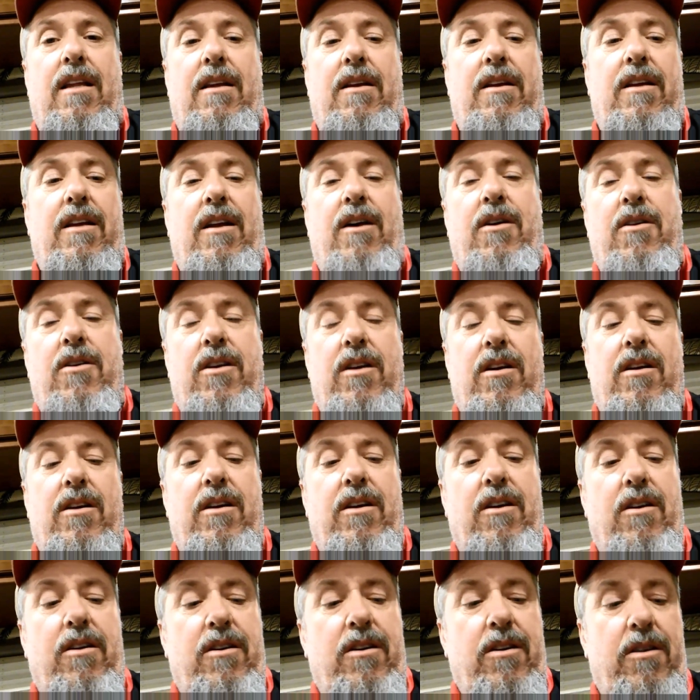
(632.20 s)
you know,
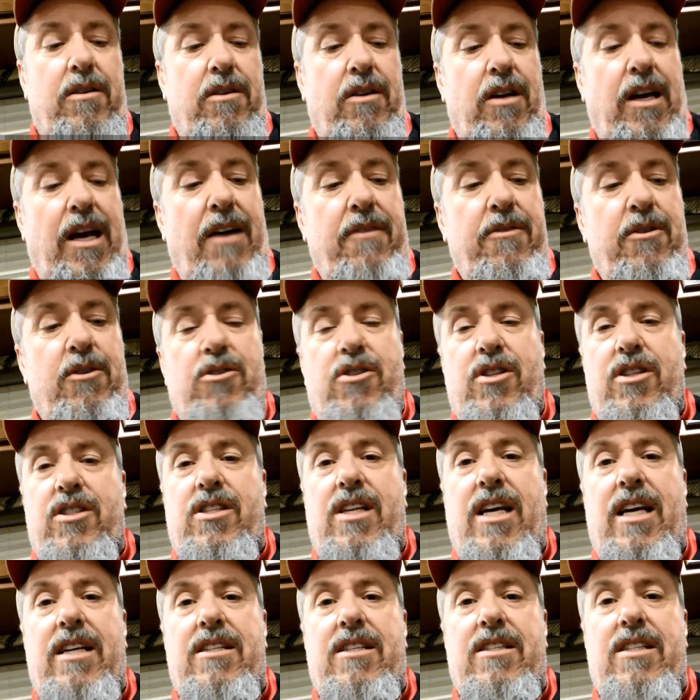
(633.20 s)
you have your
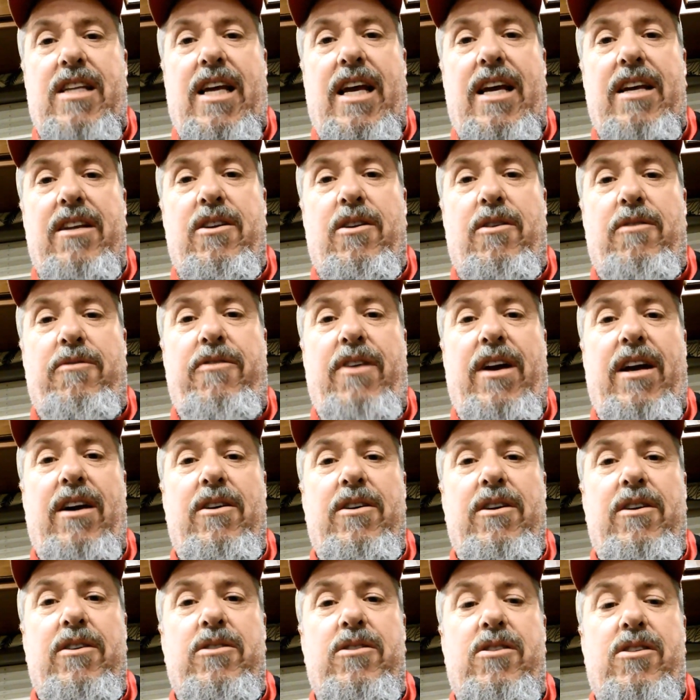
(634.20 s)
successes and your
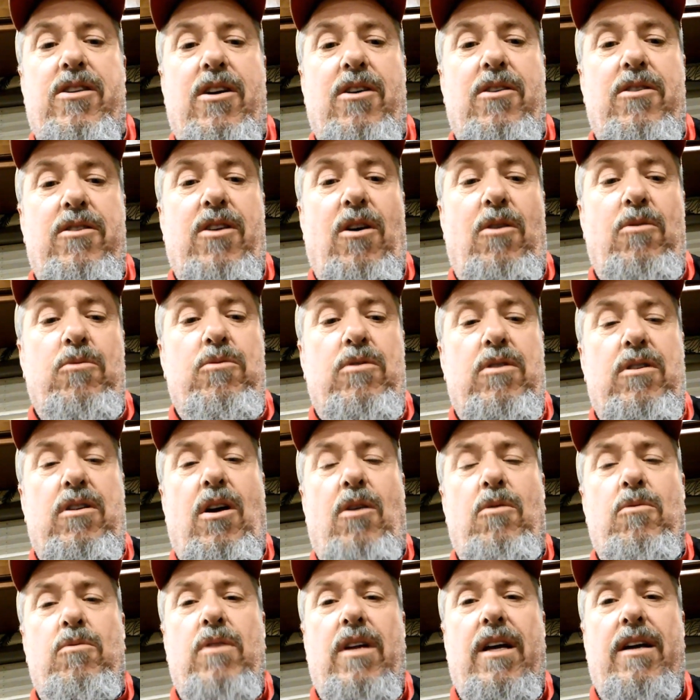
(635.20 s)
failures, so don't
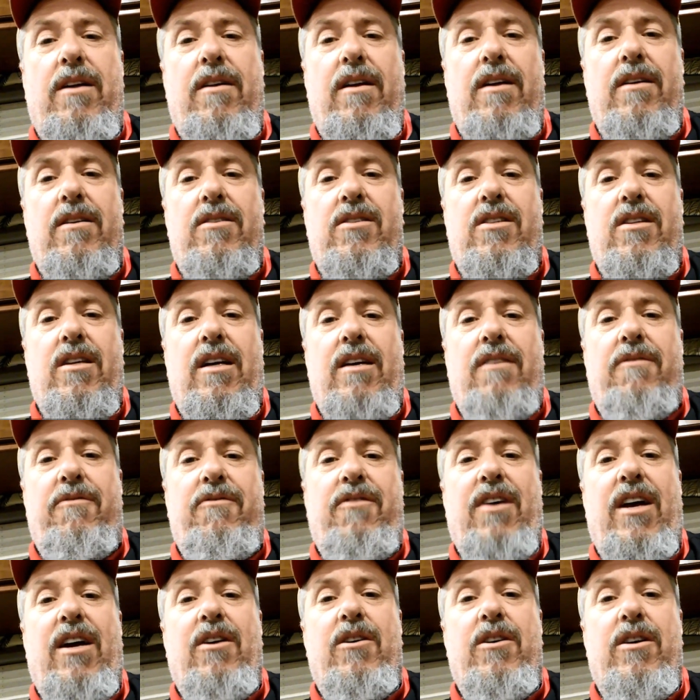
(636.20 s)
let a
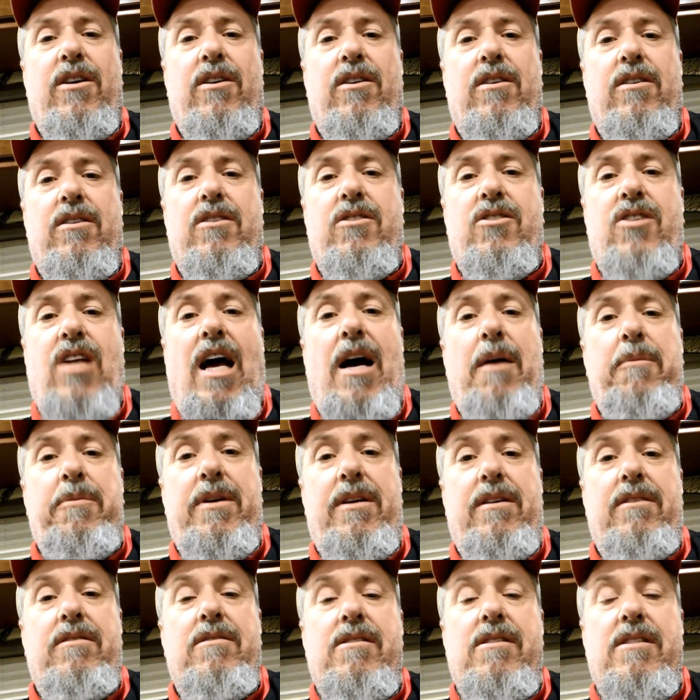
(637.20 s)
failure stop
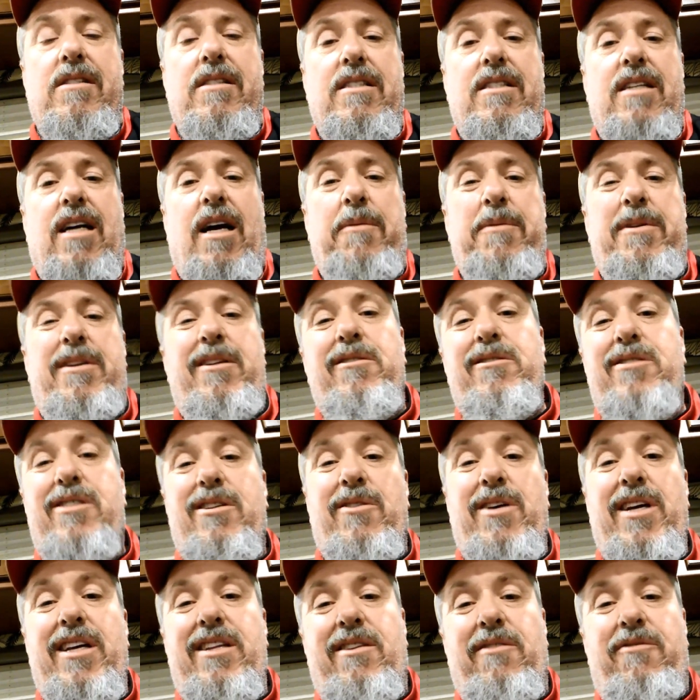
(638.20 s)
you. I mean, you can
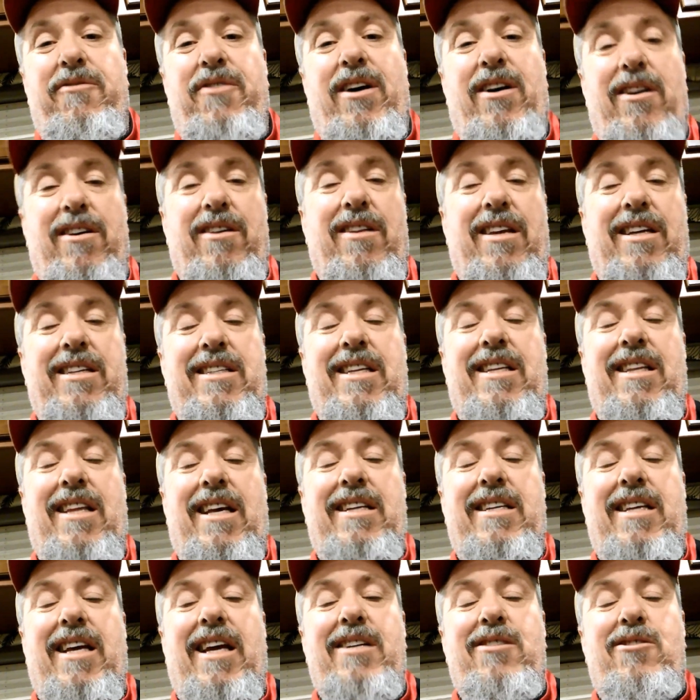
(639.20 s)
still eat the failure.
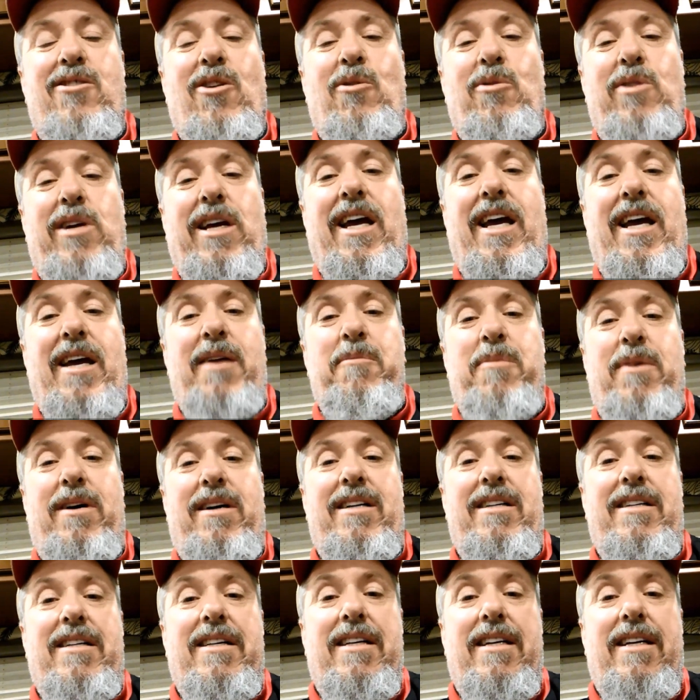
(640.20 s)
They taste okay,
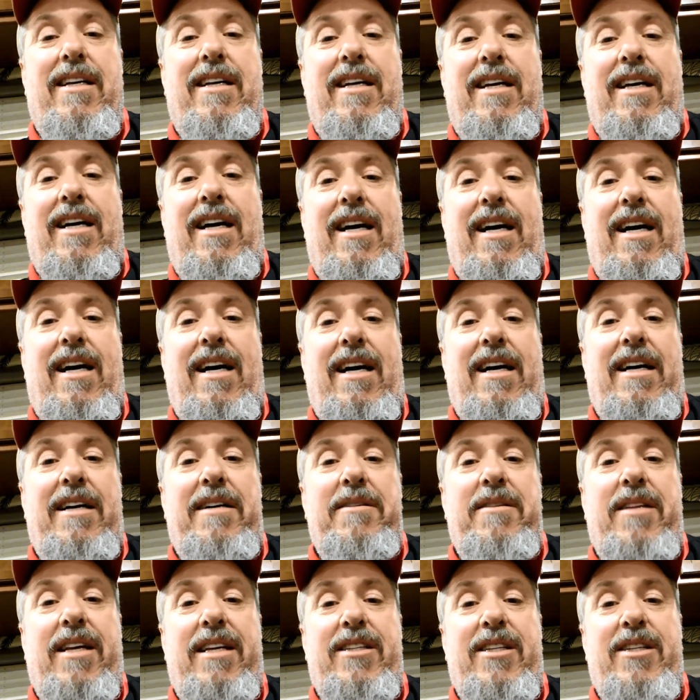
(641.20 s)
but
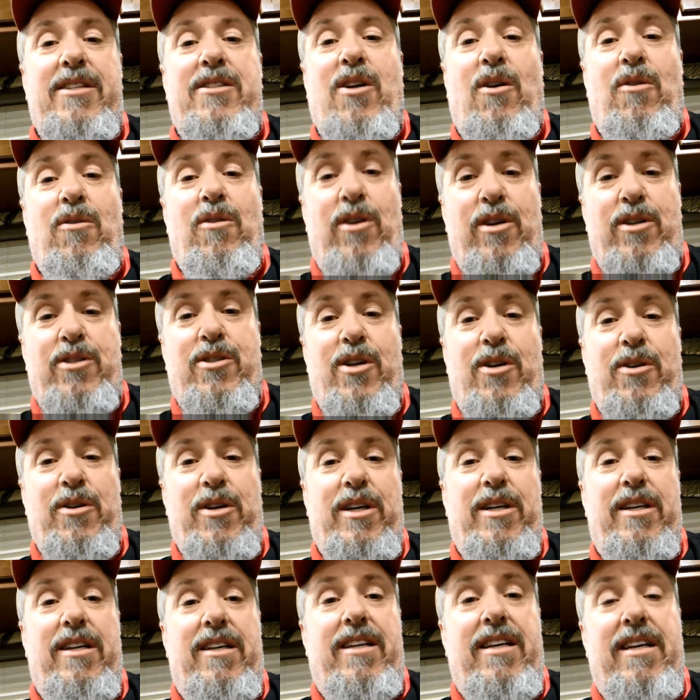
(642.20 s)
they just don't look so
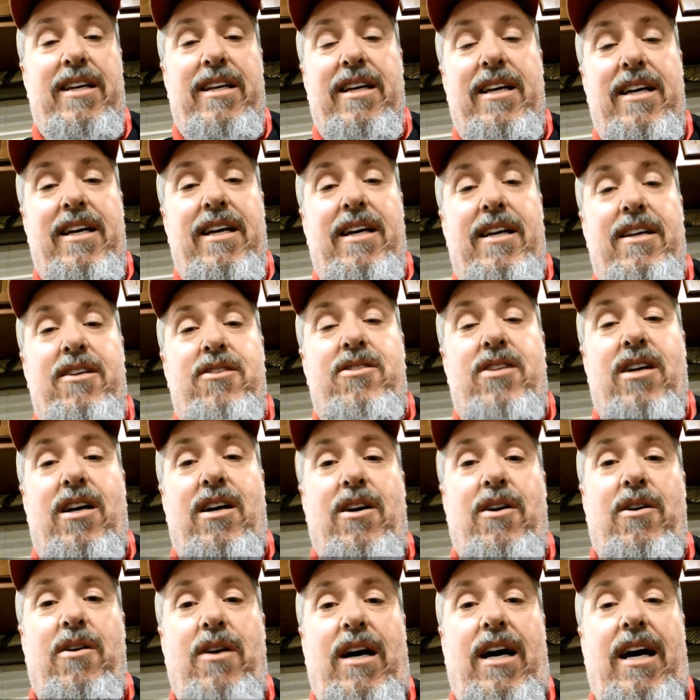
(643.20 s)
good.
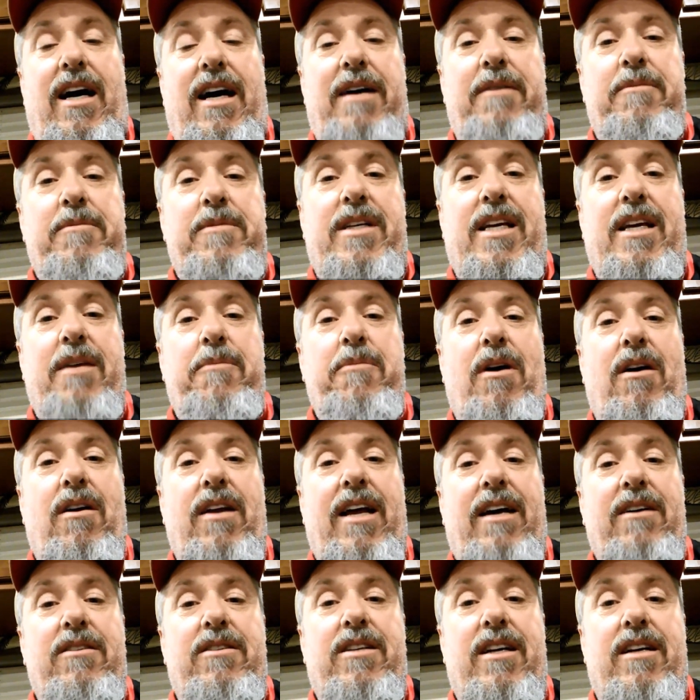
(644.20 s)
So keep on
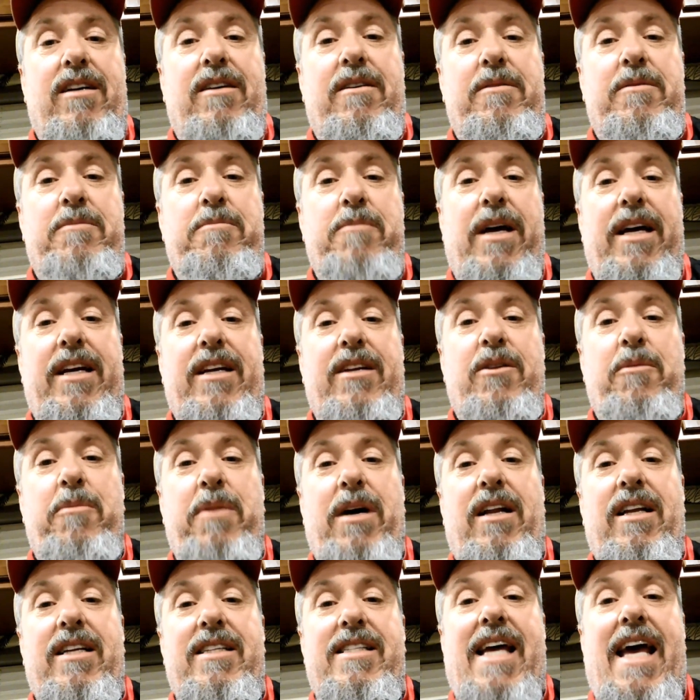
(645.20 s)
out there making your
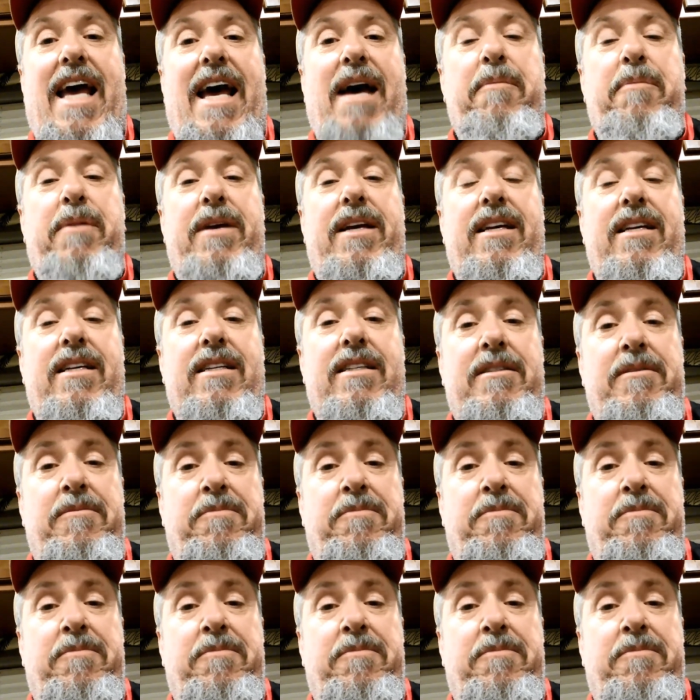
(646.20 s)
bellies happy.